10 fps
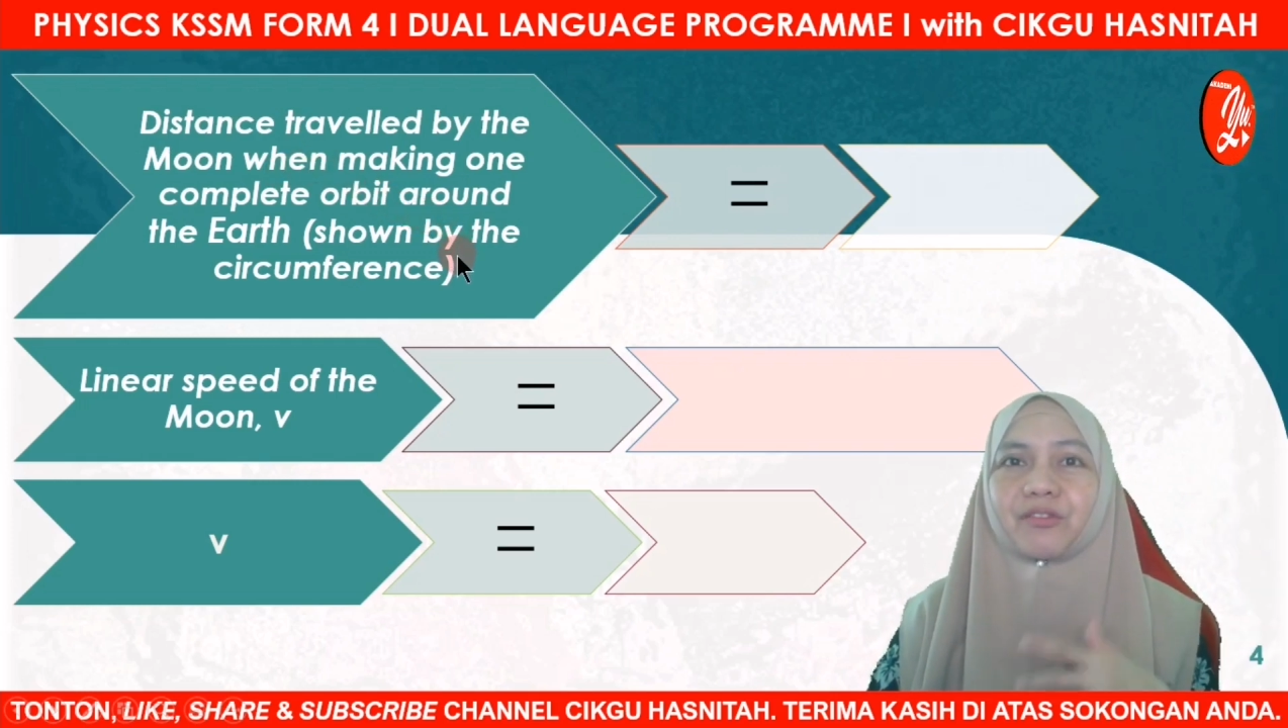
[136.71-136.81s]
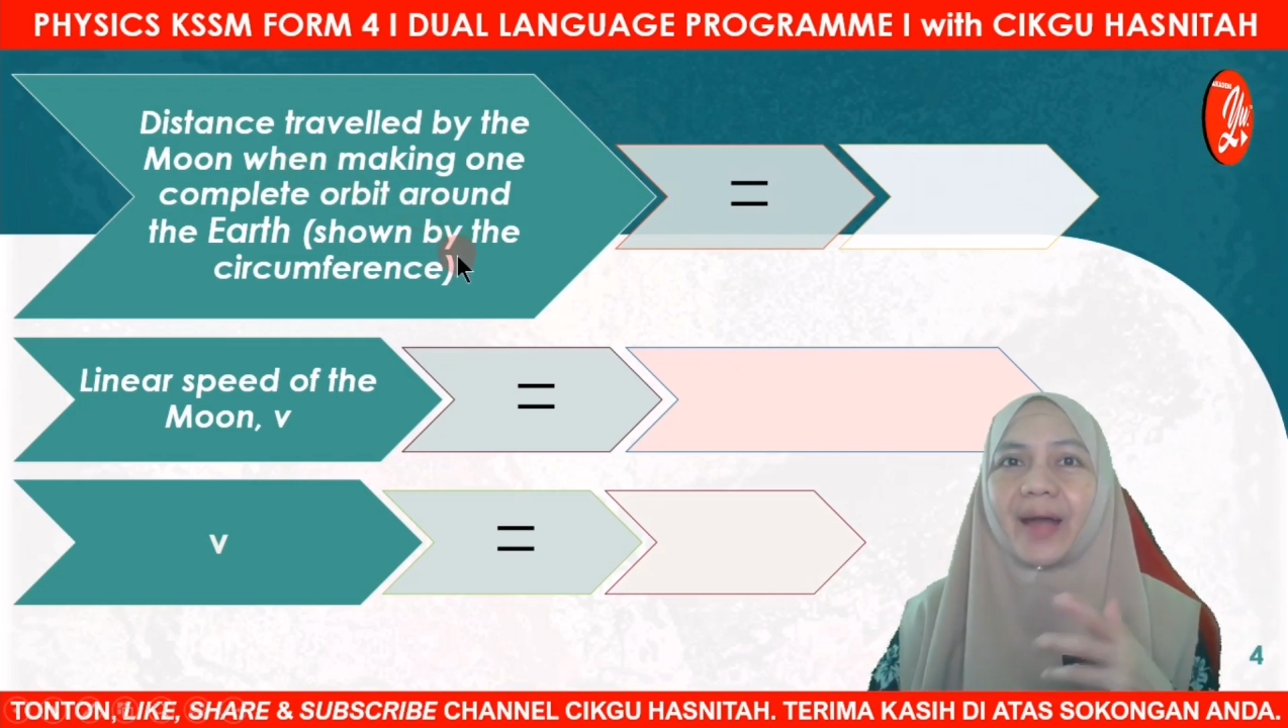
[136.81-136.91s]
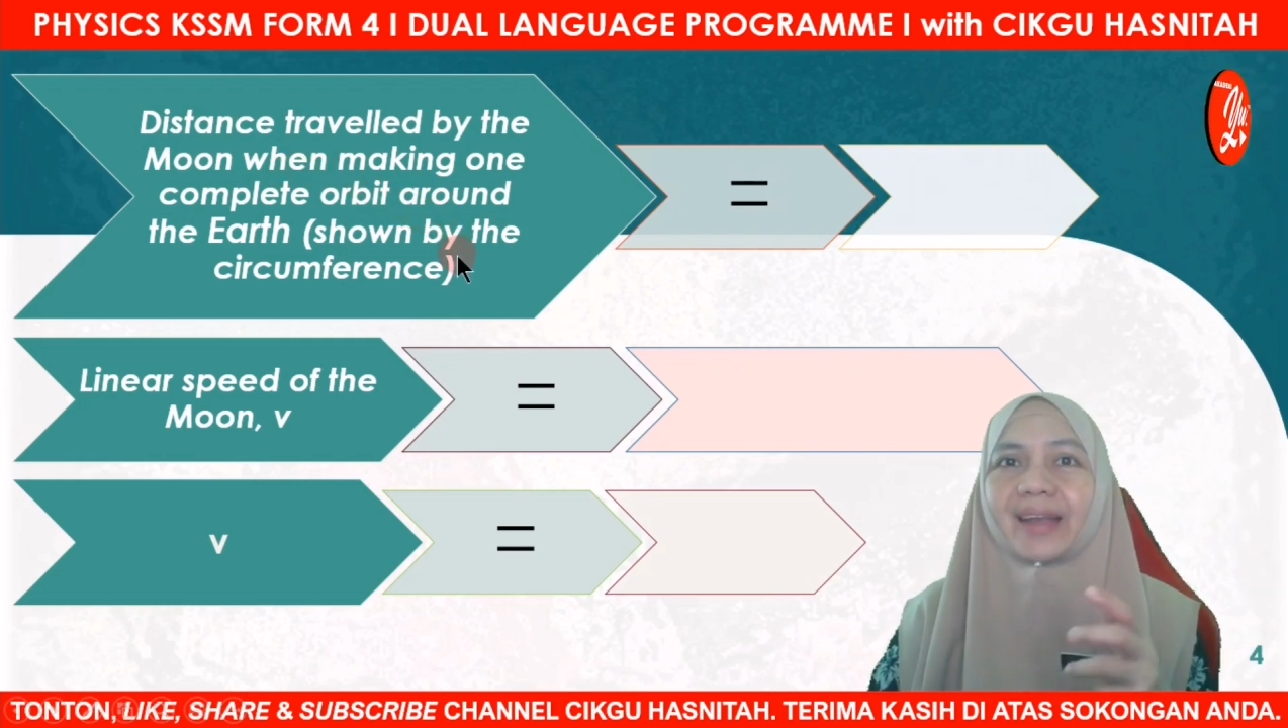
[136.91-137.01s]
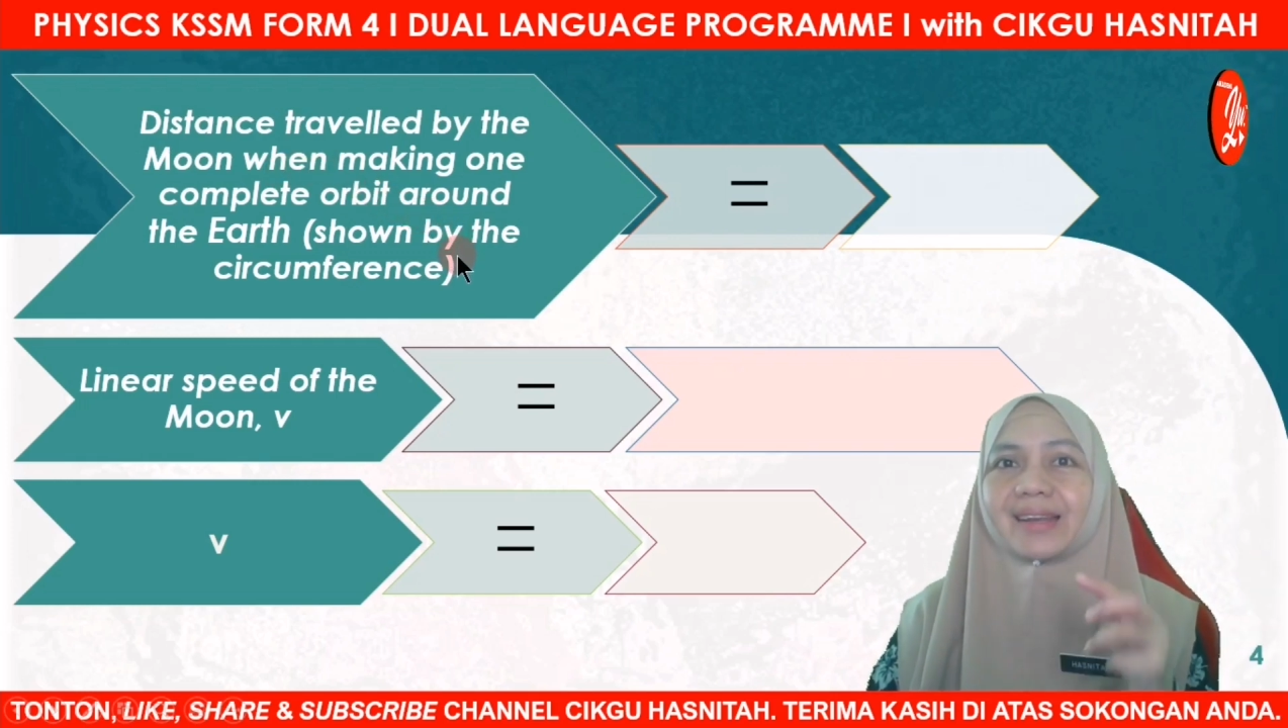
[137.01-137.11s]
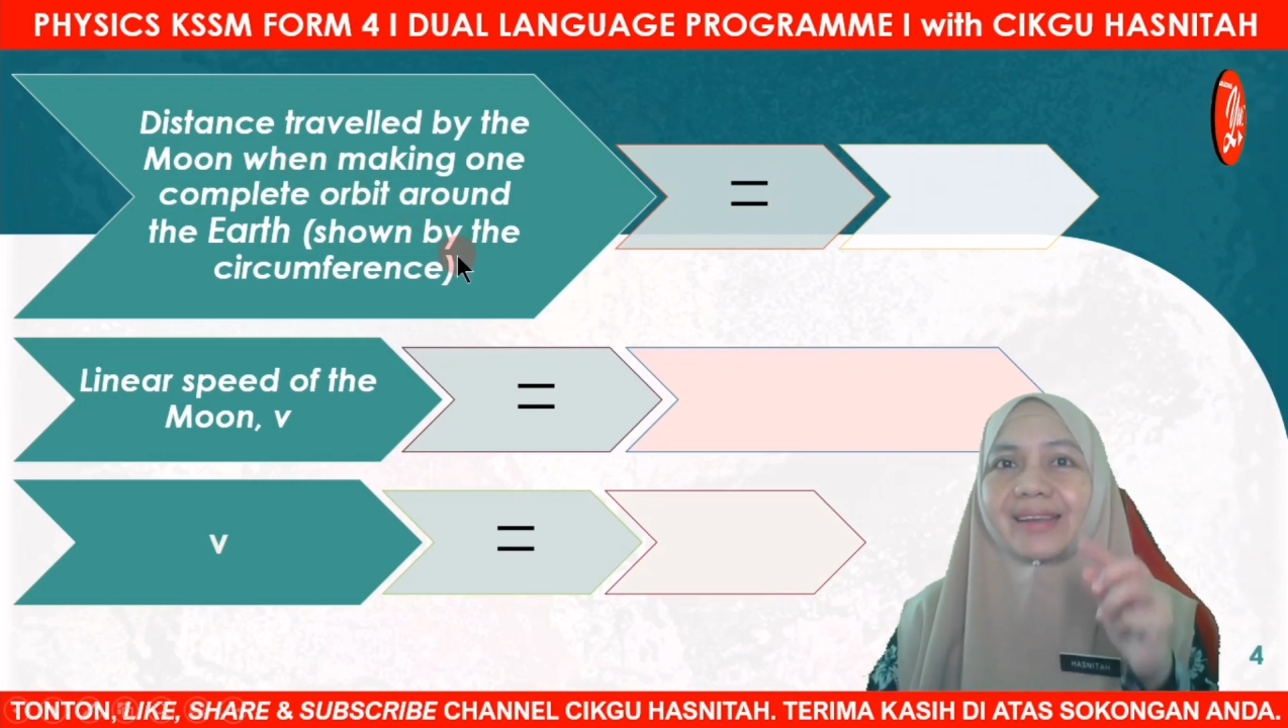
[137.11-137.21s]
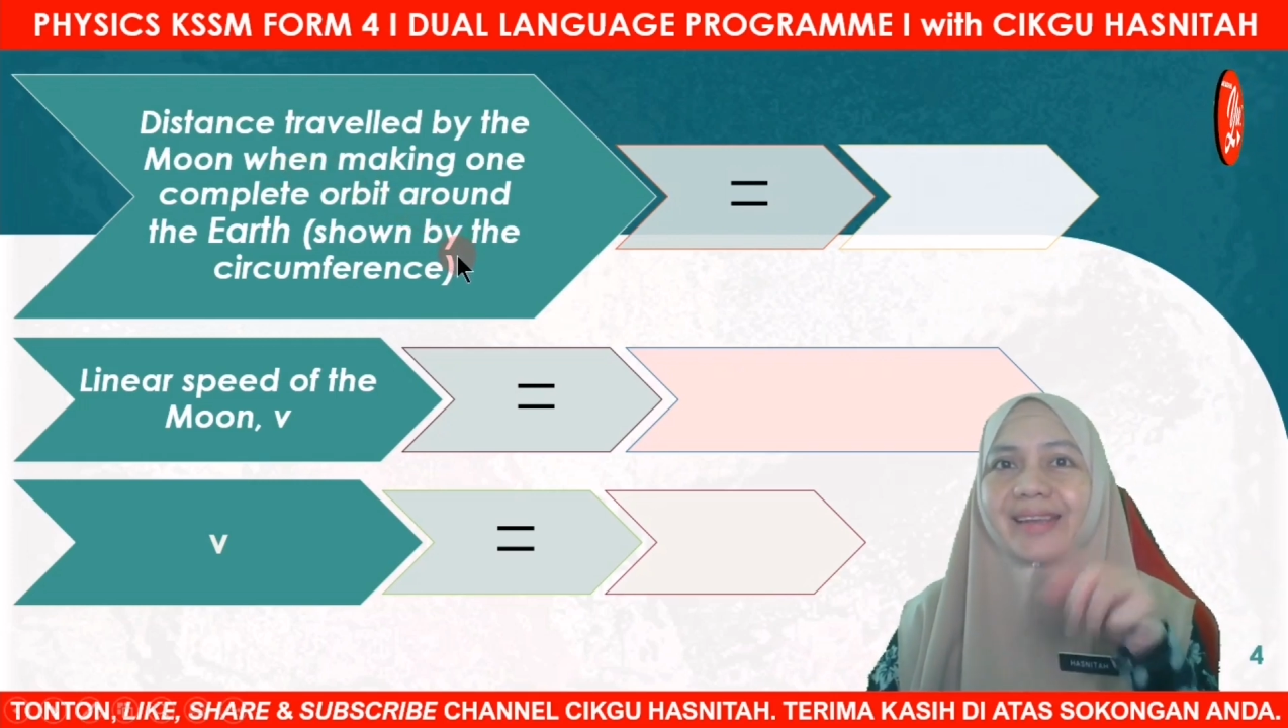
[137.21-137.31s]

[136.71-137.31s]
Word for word: find the